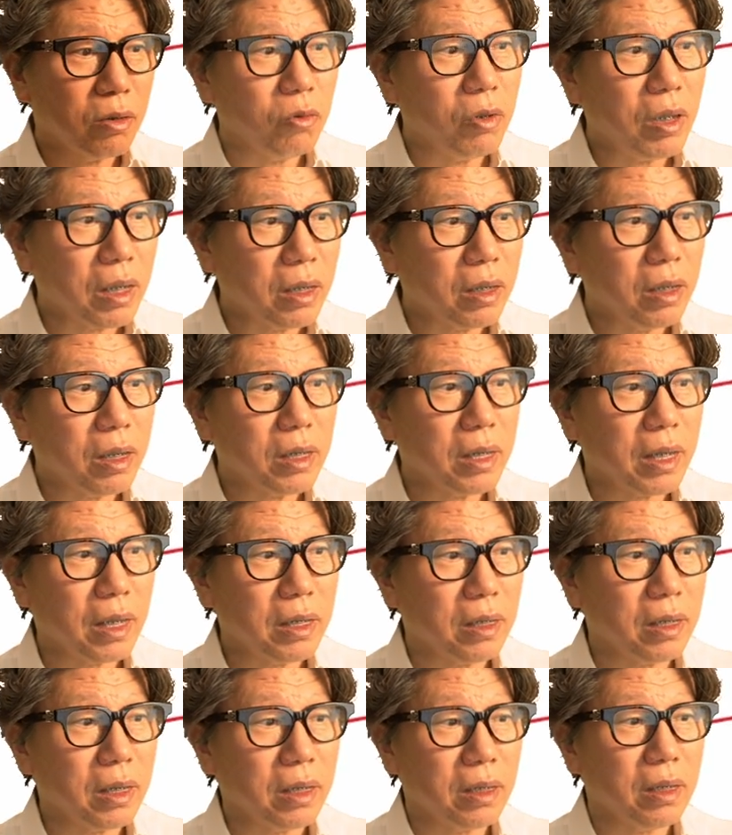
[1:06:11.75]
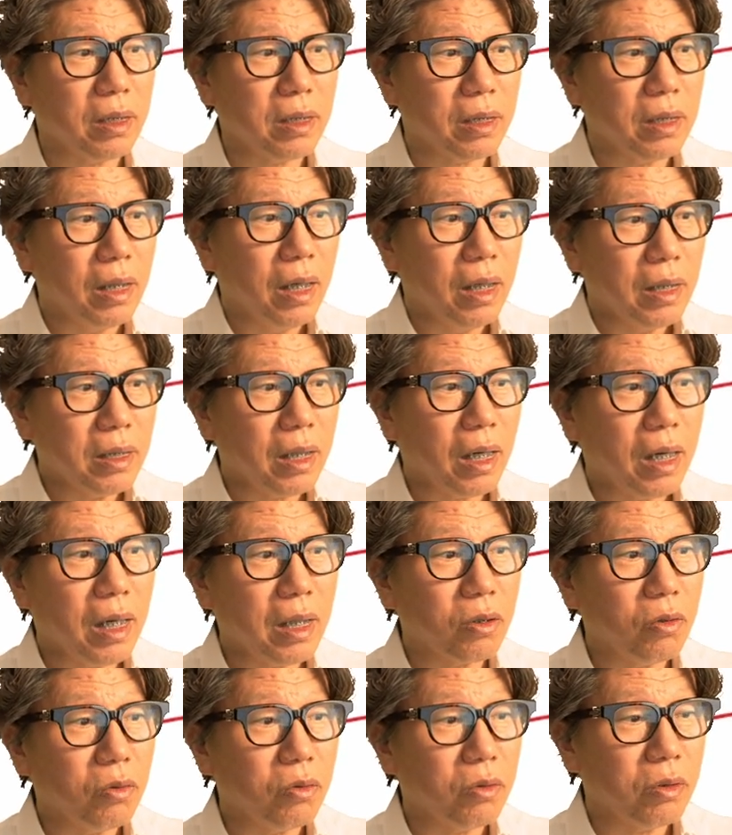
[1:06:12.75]
is a clutch that holds the
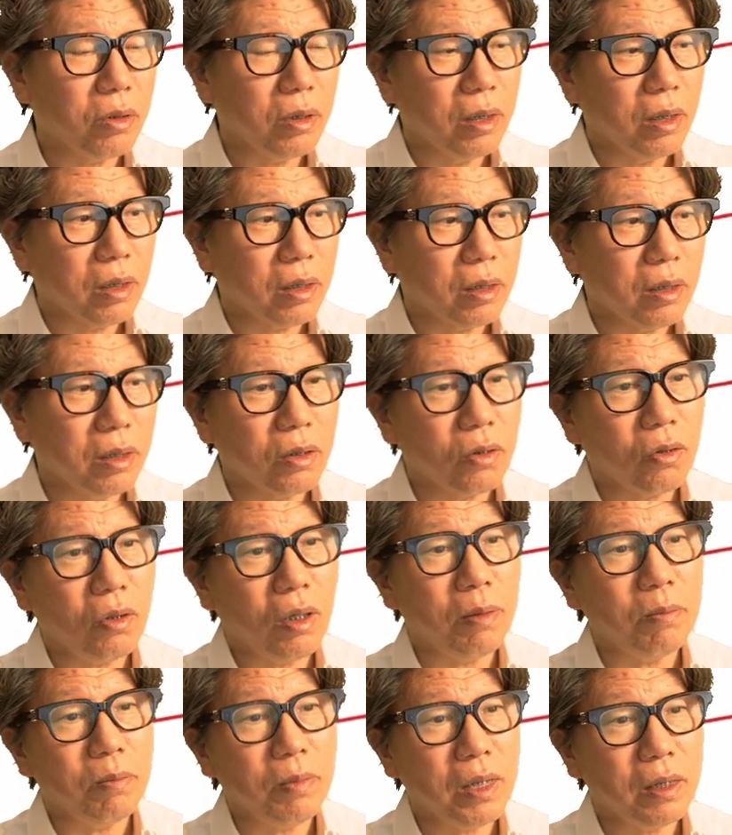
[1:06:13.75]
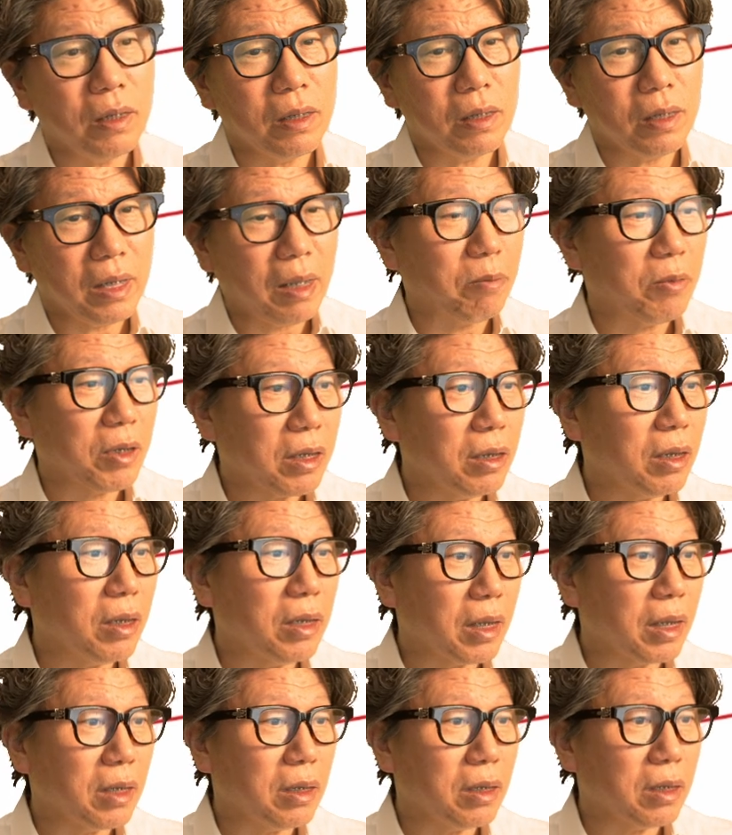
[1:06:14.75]
maxillary teeth on the maxillary
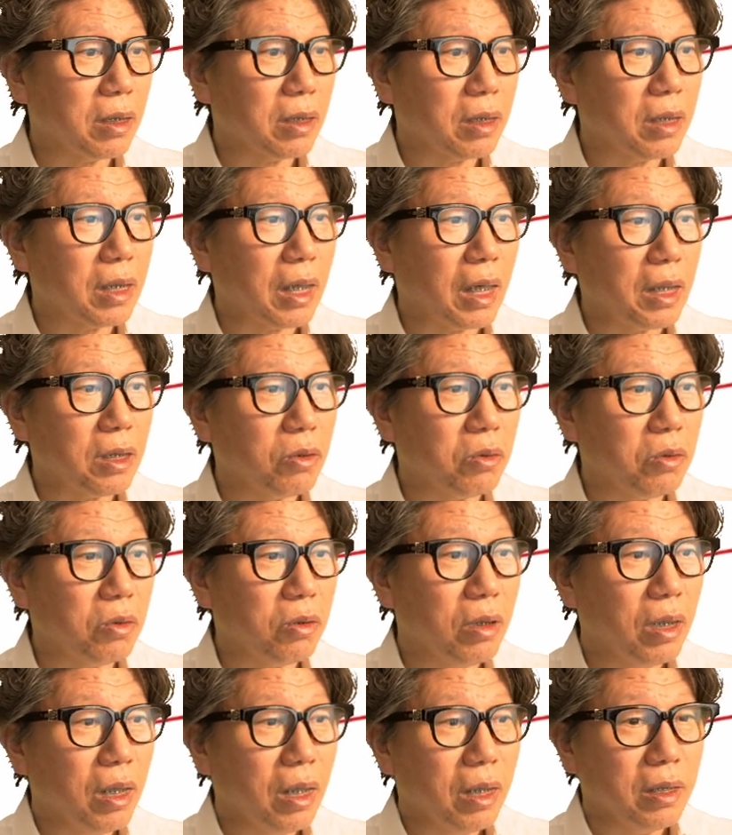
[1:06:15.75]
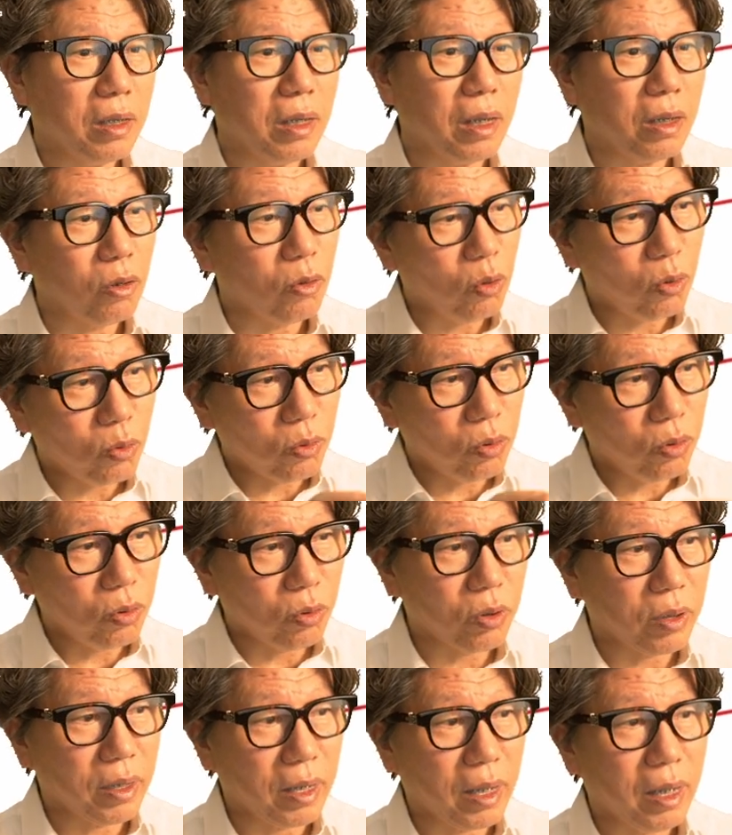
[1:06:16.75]
occlusal plane, which can apply
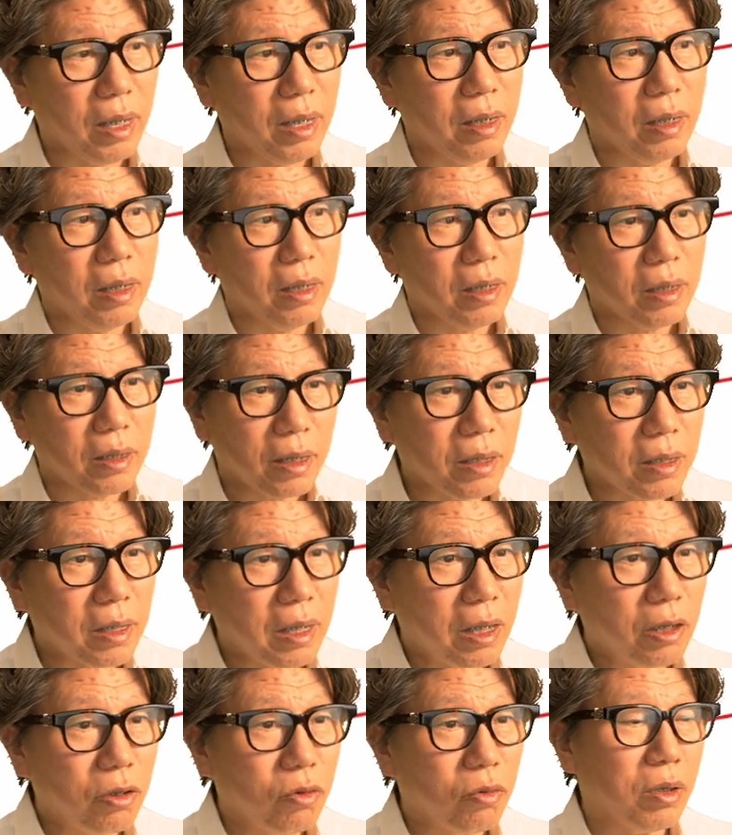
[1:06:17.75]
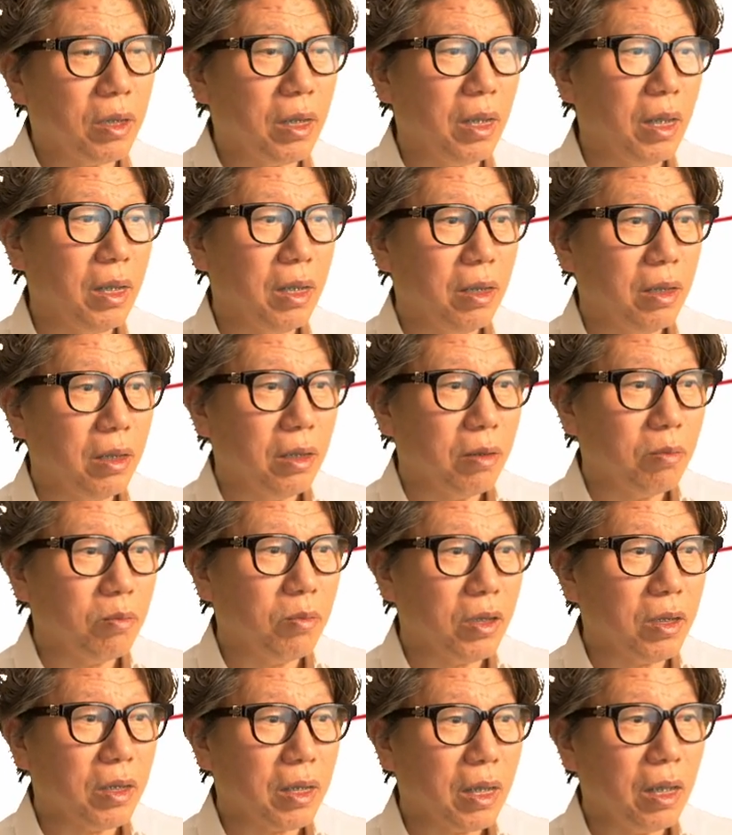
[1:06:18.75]
torque, inclination, or
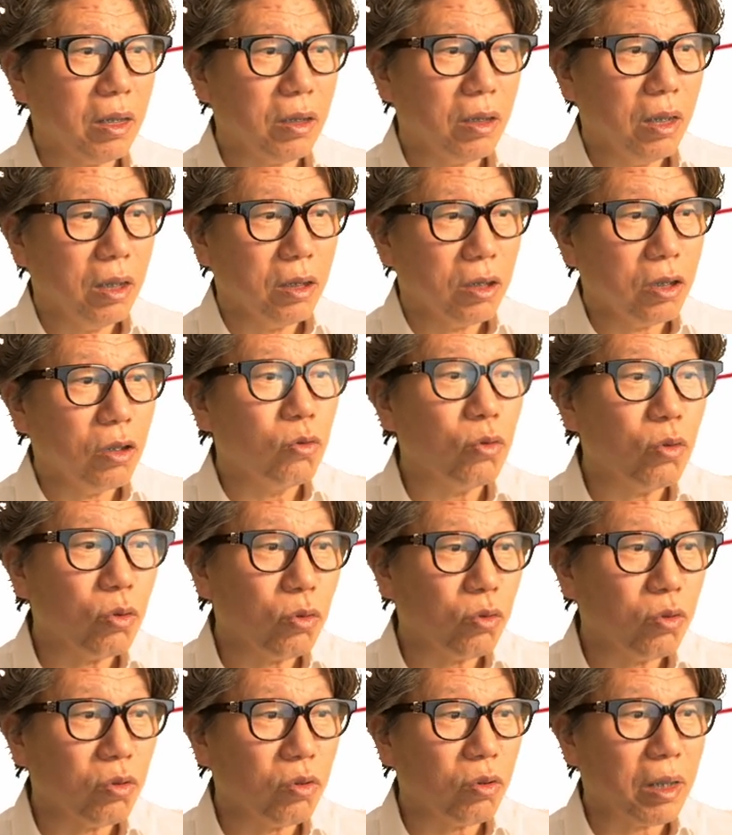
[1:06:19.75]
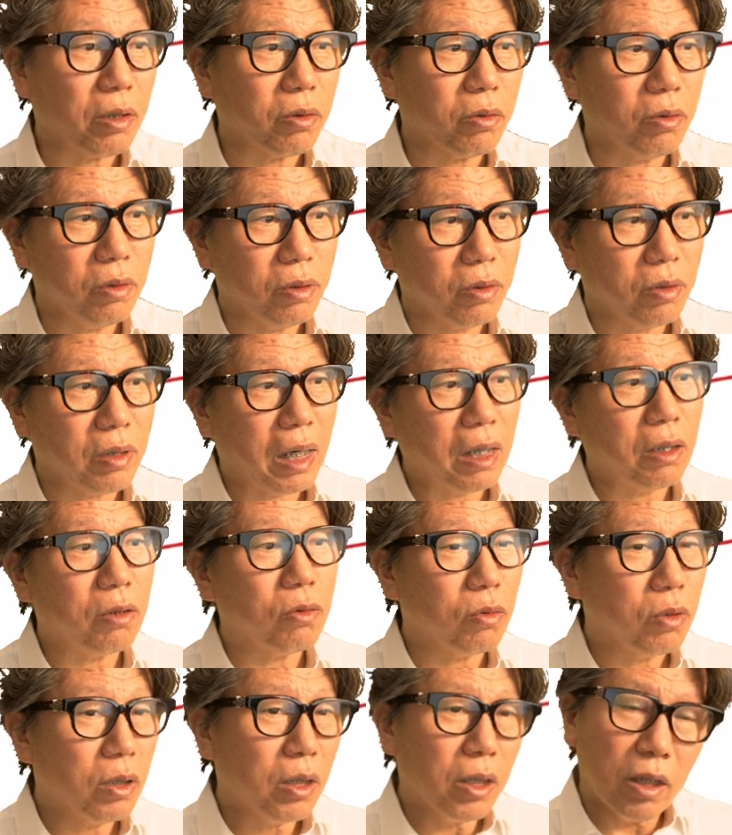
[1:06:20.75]
even forward traction through it. I
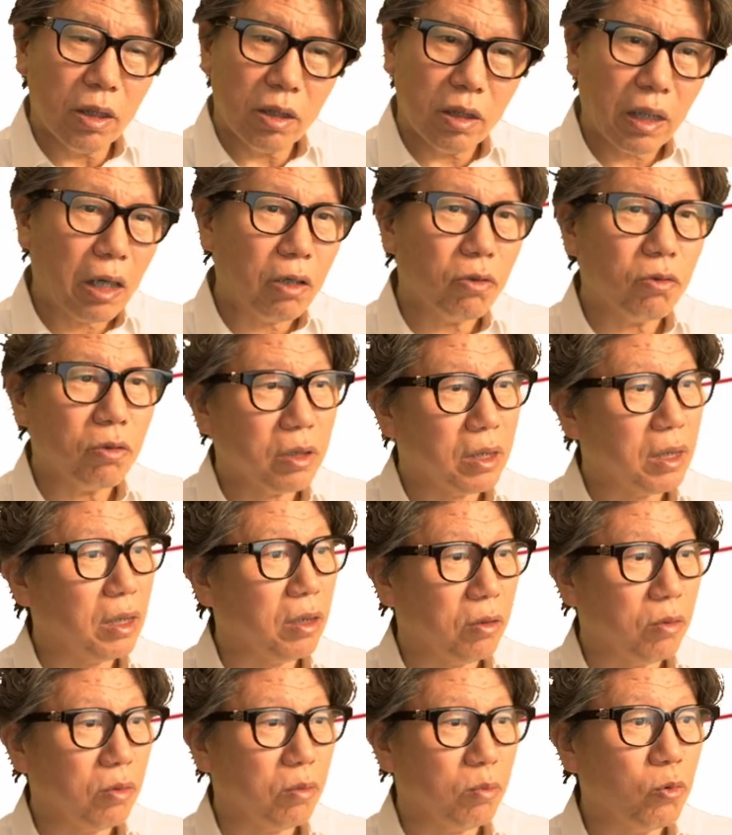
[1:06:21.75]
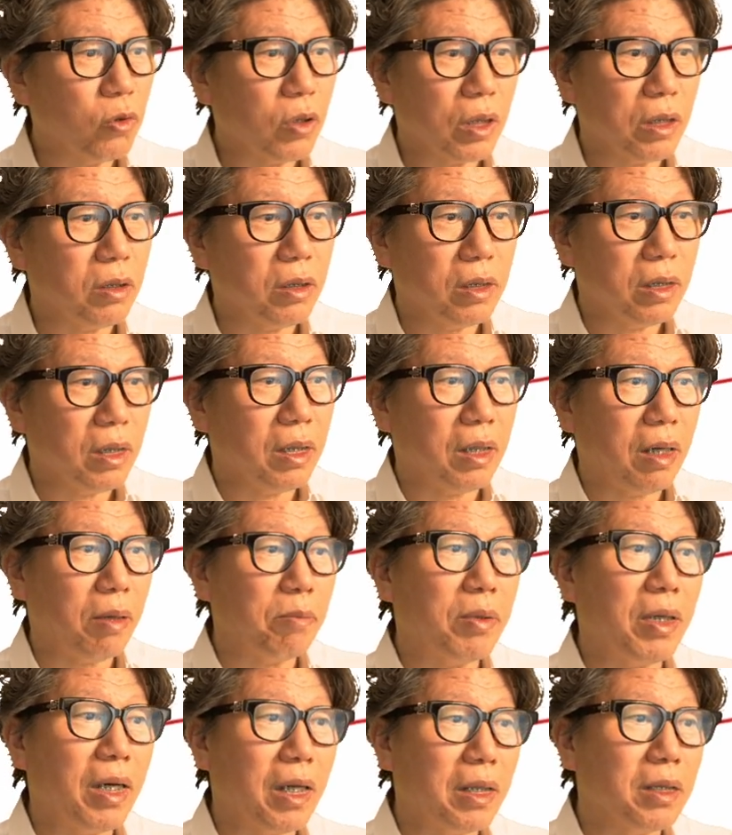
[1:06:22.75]
haven't used rampa, so I'm not familiar
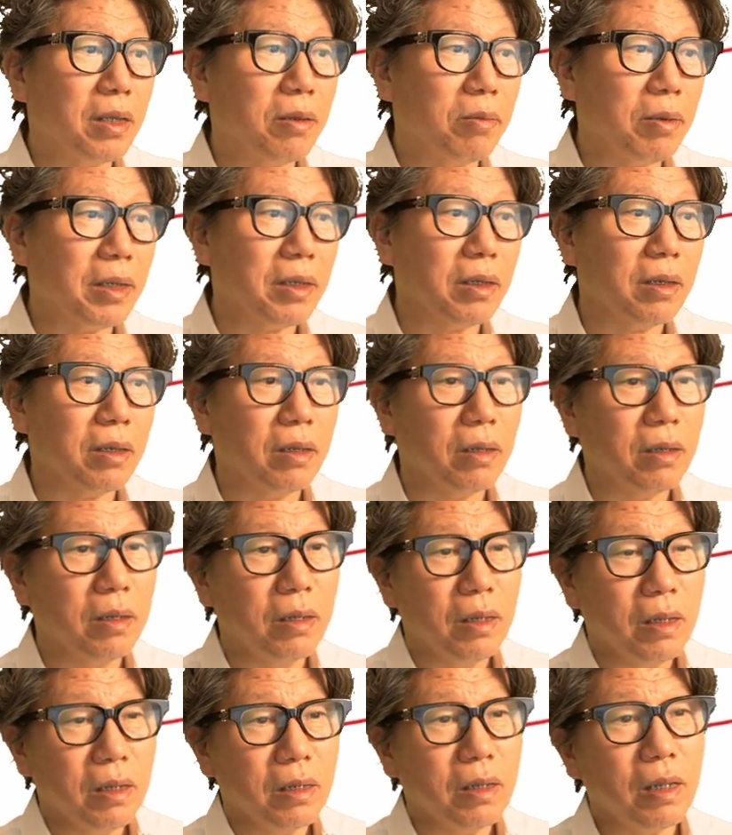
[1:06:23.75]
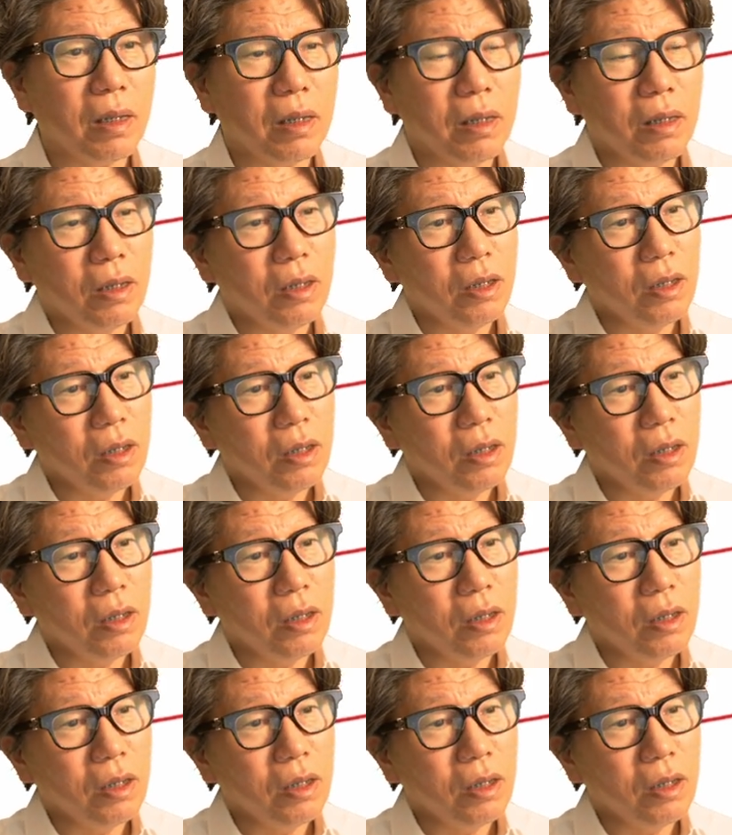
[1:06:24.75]
with its lateral applications.